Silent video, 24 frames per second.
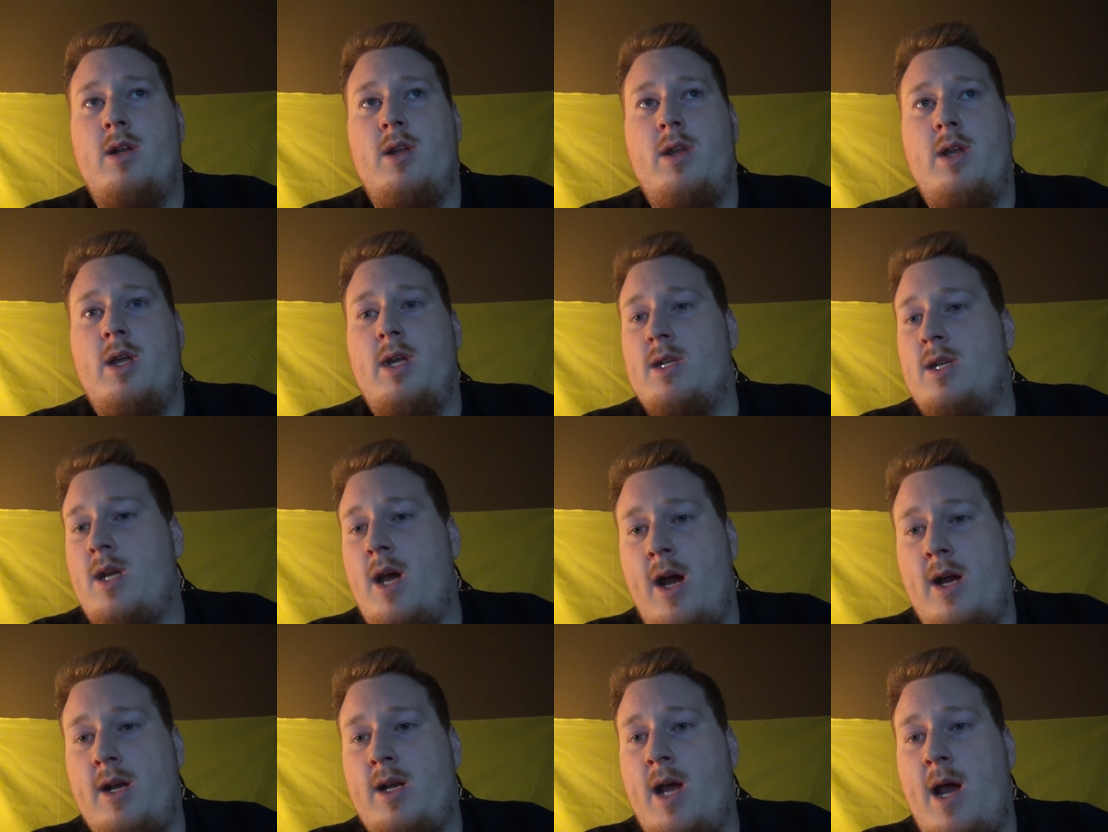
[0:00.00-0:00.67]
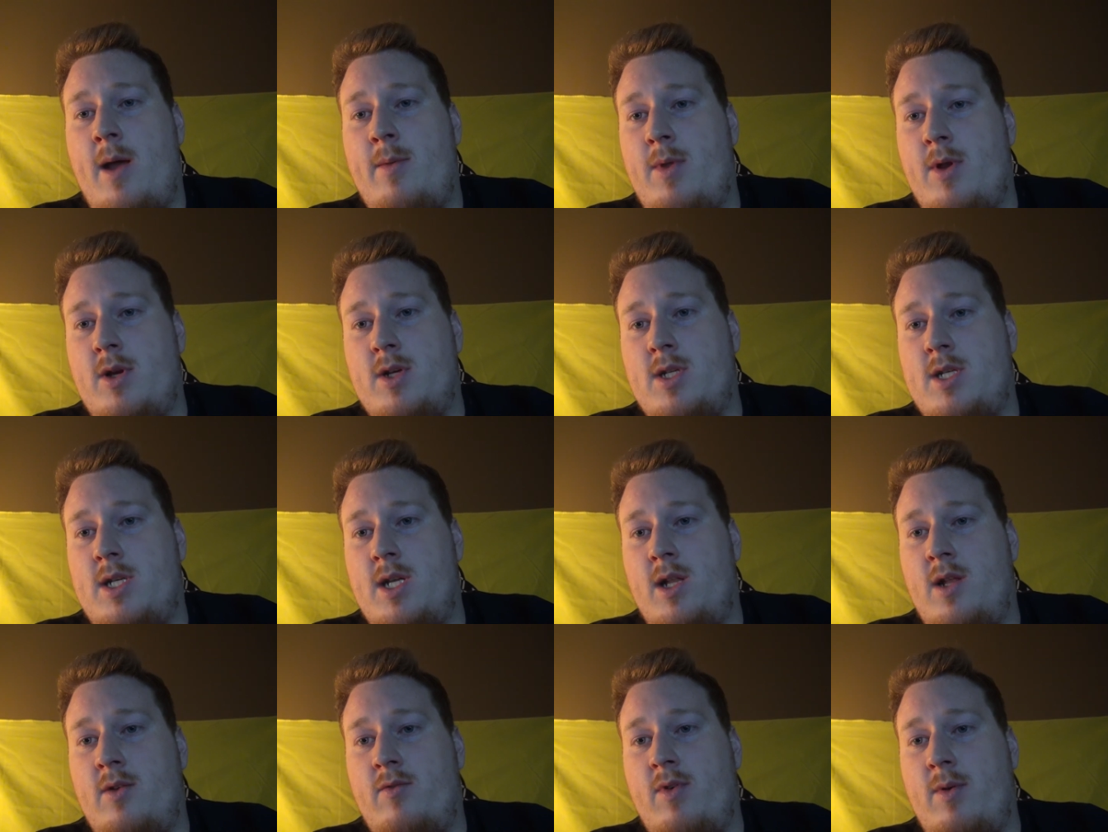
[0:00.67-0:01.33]
the entire time they're
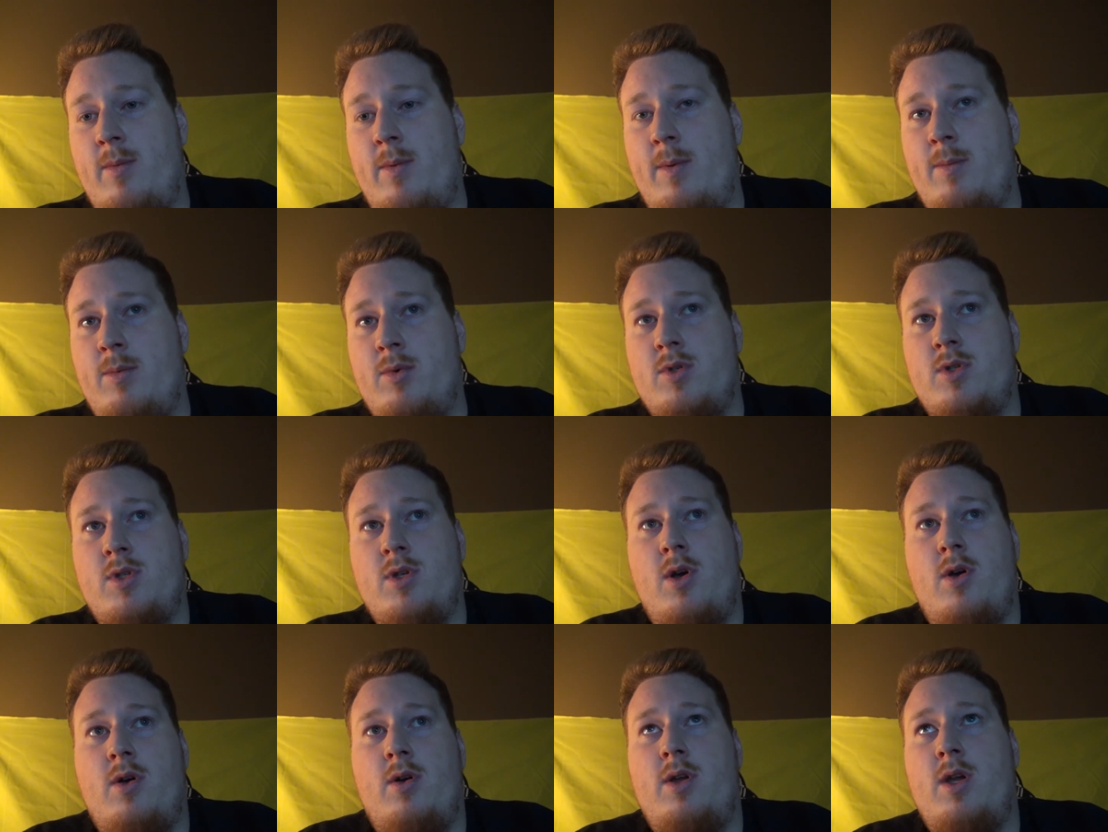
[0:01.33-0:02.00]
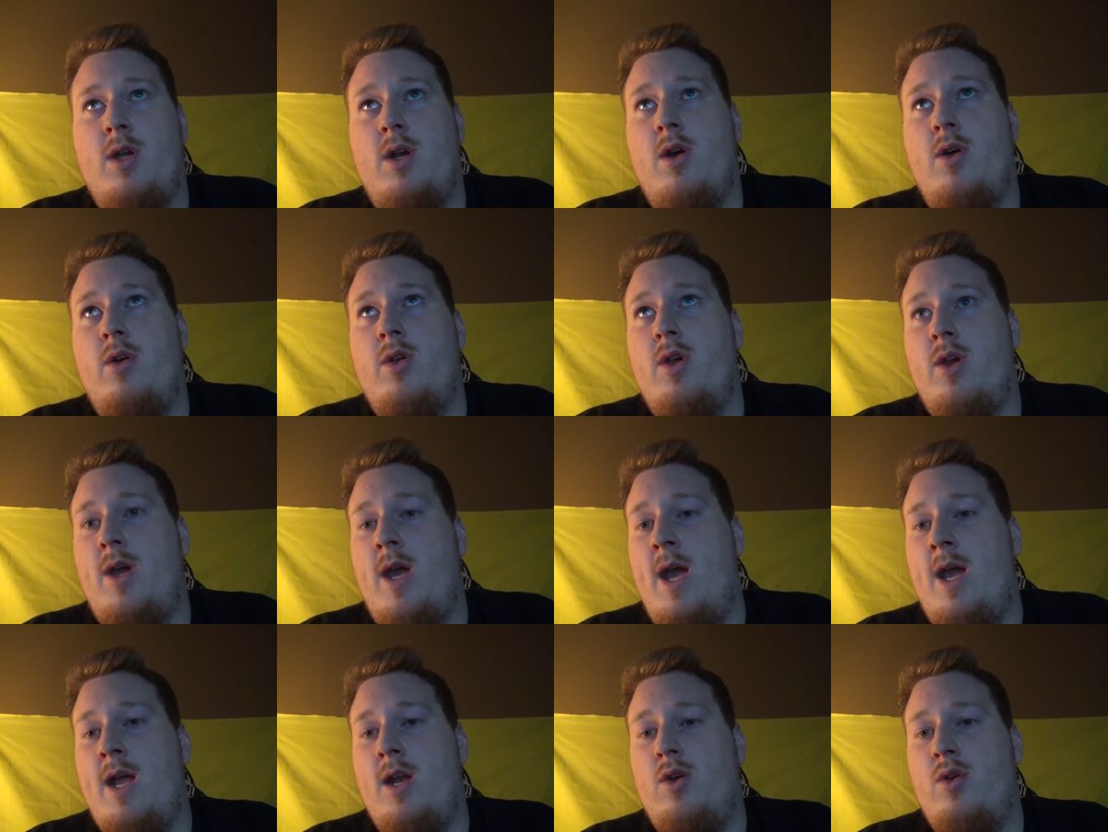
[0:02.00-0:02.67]
stealing from people. So, you
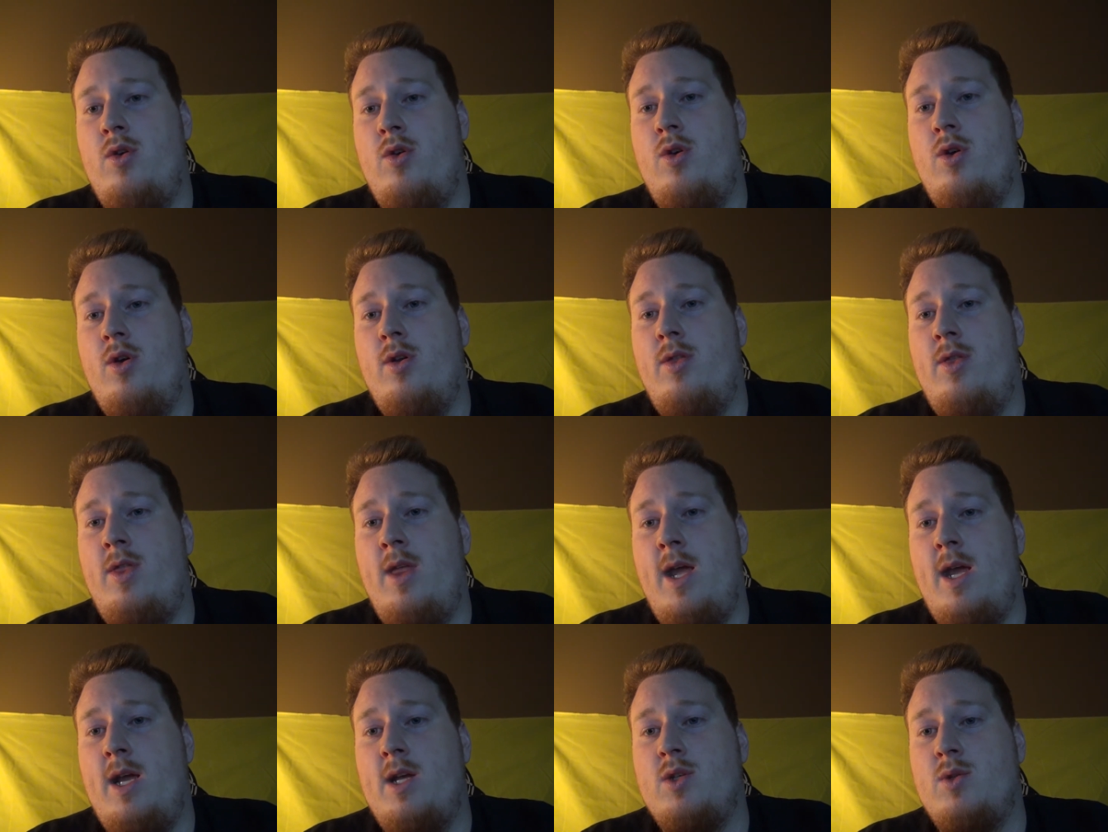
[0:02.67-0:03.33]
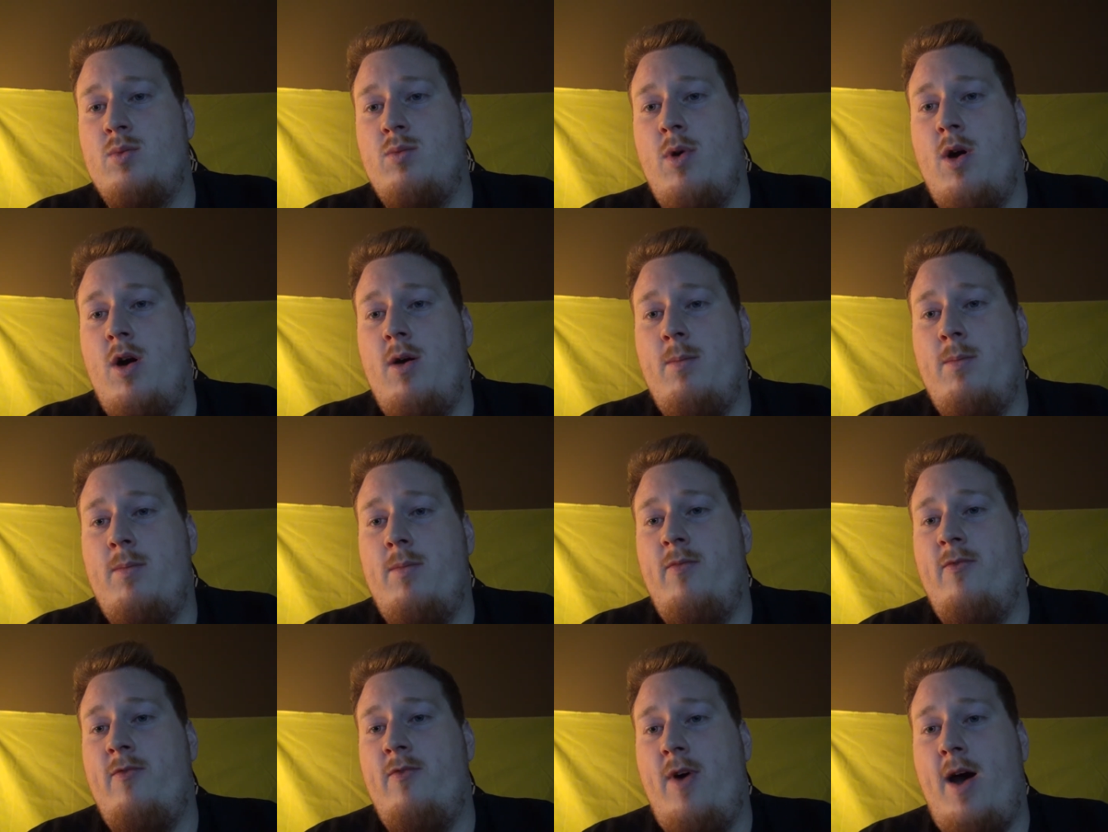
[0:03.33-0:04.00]
can't do good things while
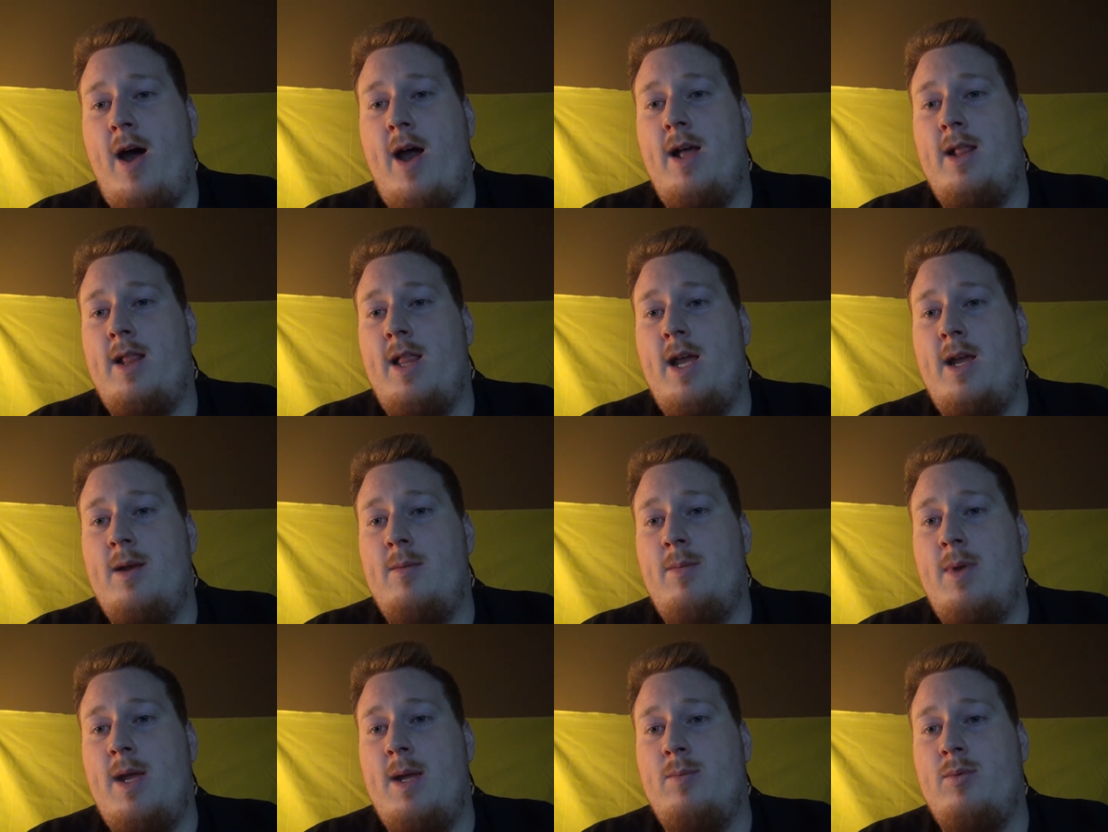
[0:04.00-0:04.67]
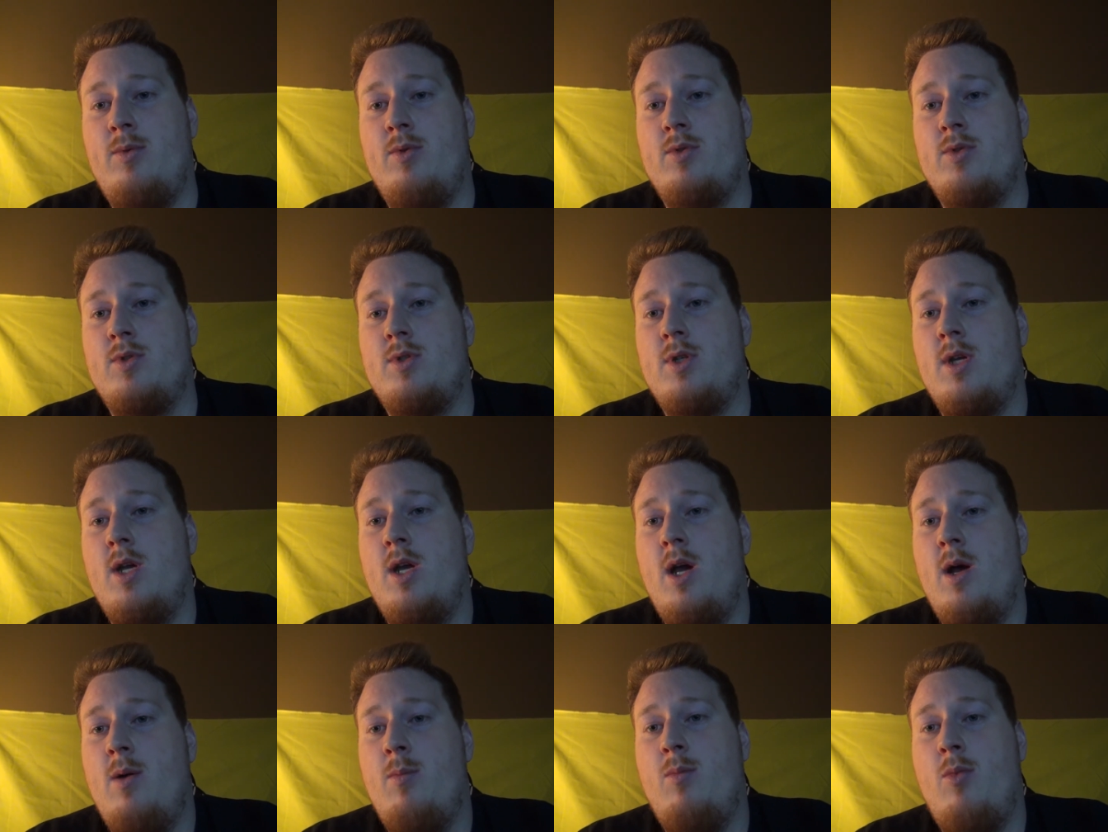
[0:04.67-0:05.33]
violating people's
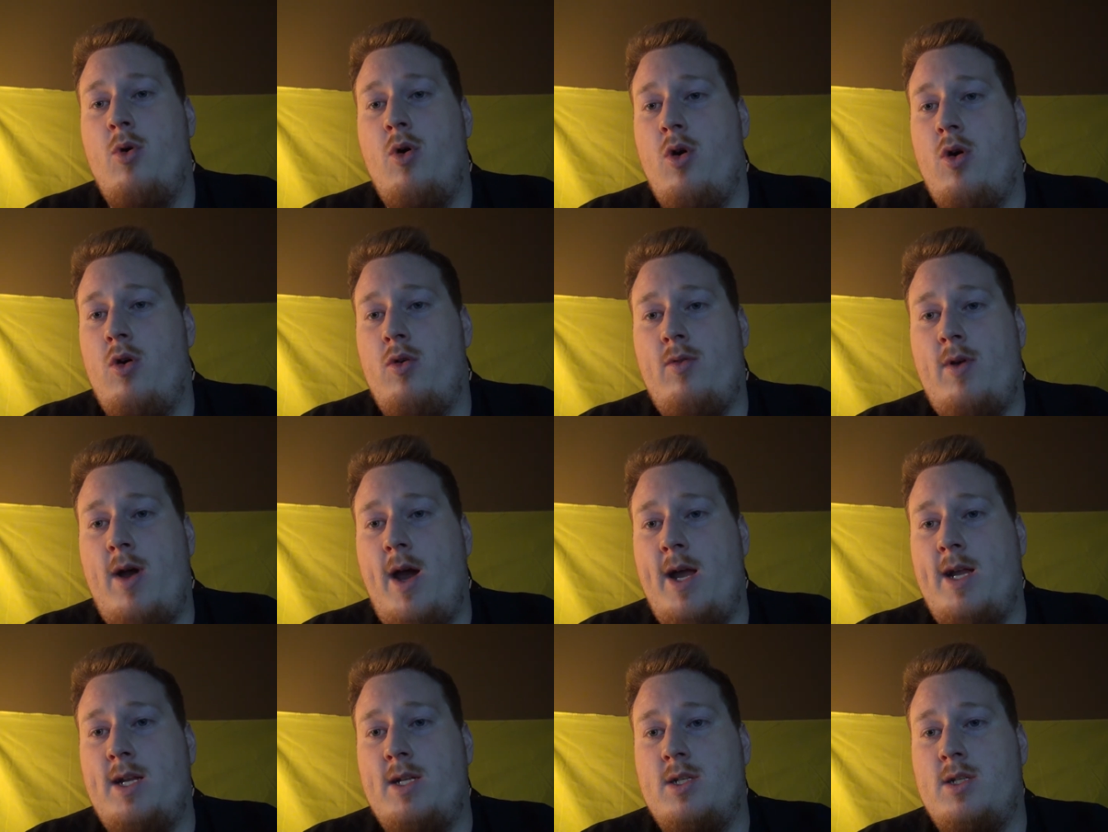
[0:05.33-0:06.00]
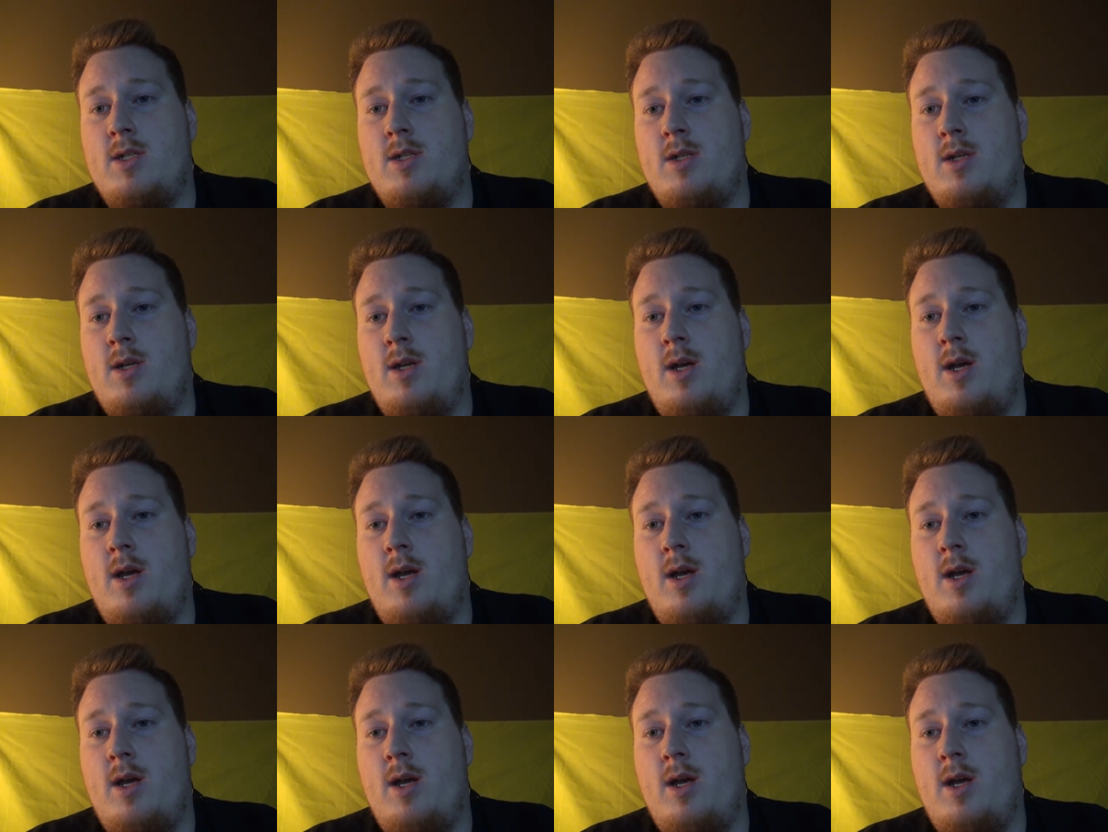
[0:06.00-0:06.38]
moral rights